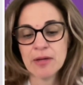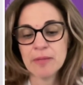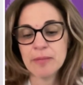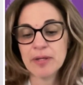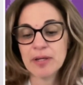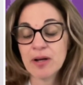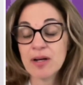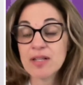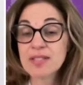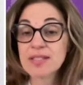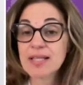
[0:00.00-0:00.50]

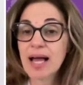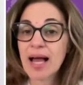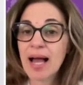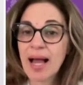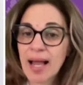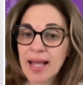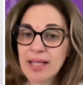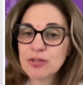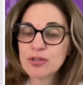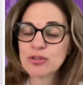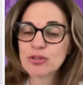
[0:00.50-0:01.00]
Because
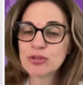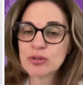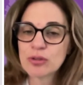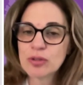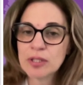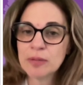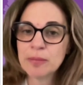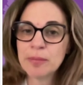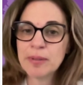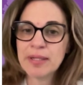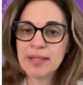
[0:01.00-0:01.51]
I
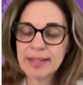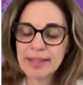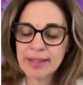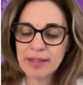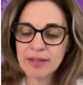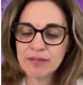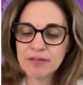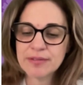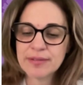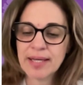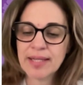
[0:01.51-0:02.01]
truly
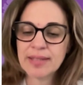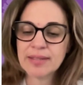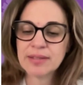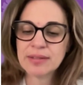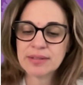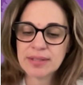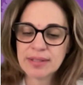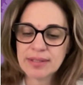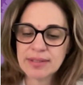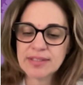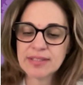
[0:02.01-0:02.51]
believe
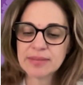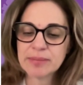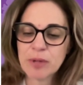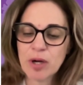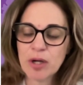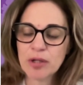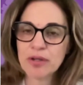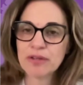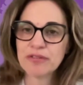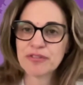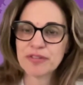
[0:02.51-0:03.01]
that this
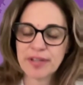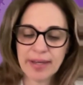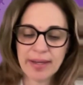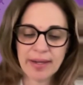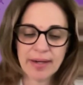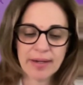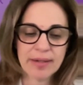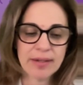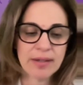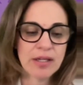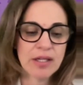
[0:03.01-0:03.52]
mode of
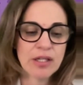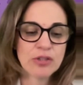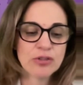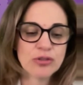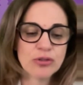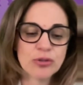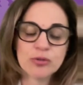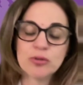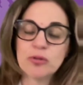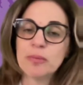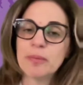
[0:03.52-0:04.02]
care
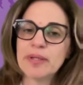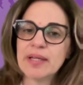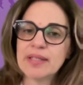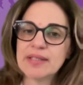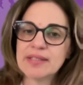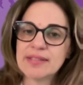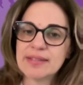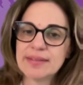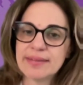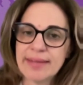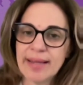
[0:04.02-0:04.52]
should be a
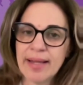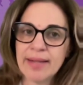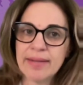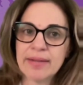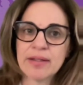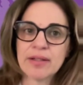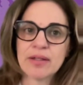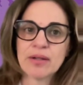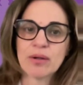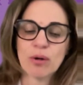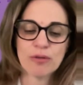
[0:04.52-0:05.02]

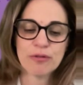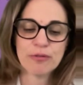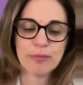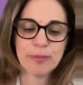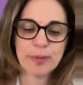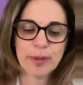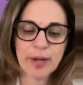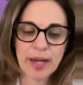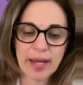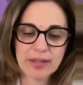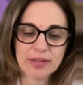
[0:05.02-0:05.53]
standard of
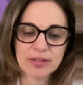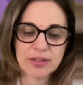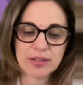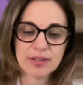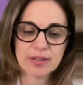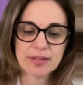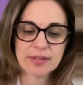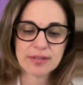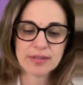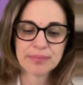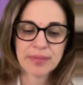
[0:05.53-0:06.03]

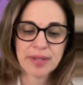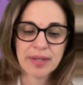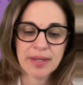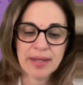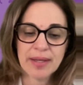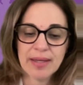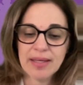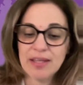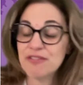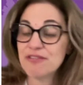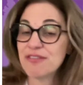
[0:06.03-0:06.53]
practice.
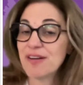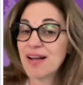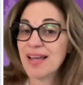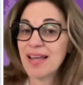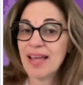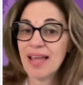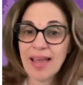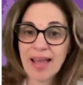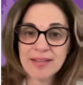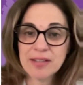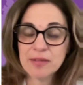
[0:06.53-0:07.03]
If I
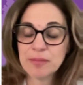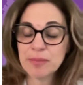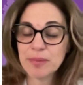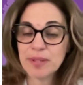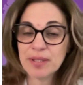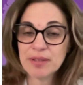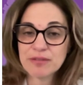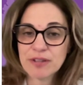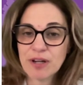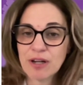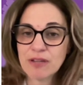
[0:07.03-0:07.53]
hadn't
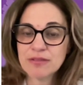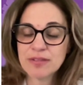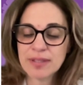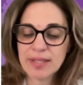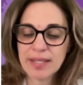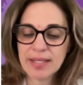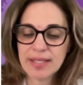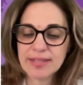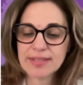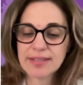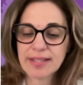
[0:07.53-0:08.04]
been involved
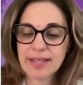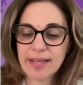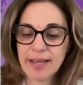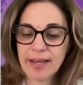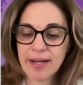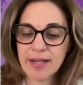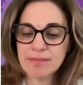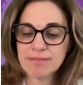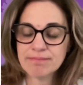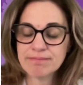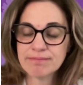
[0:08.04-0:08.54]
in his
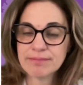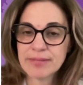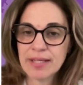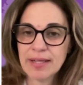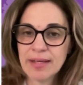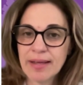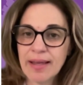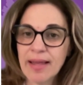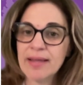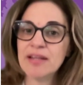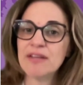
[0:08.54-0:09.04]
care,
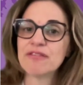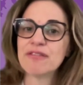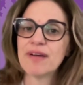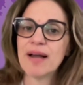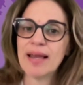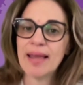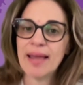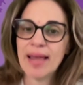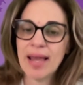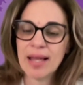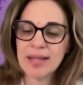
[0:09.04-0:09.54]
and if
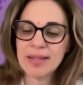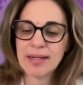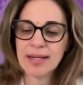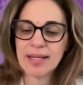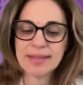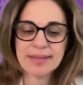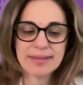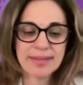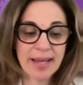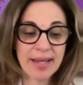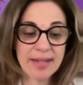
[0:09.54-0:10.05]
I hadn't
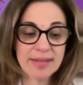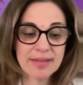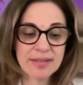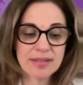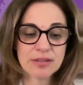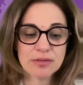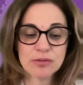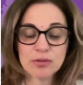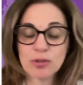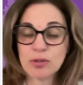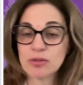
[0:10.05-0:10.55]

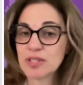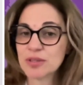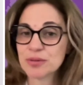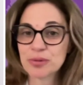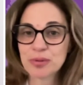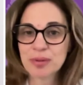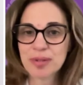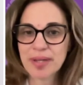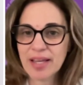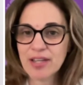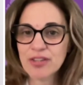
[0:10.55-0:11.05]
attended those
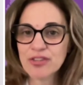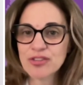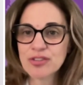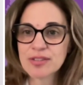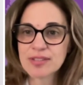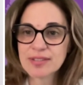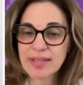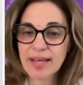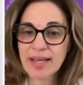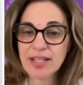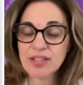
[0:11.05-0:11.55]
education
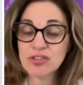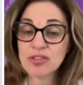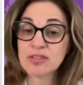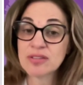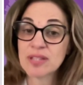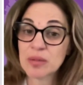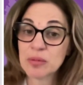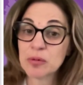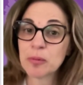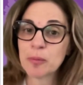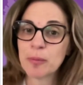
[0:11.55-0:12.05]
sessions
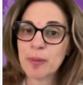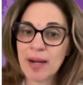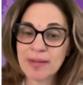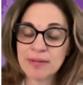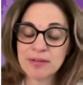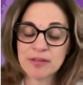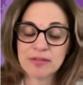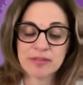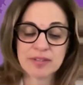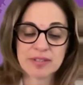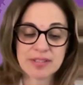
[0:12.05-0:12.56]
that were
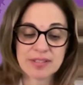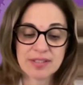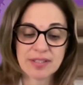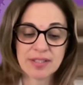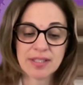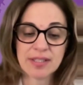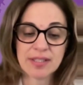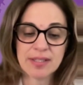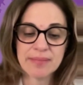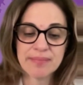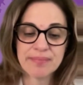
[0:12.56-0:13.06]
part of the
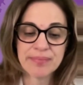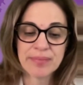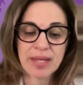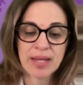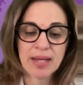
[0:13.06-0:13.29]
study,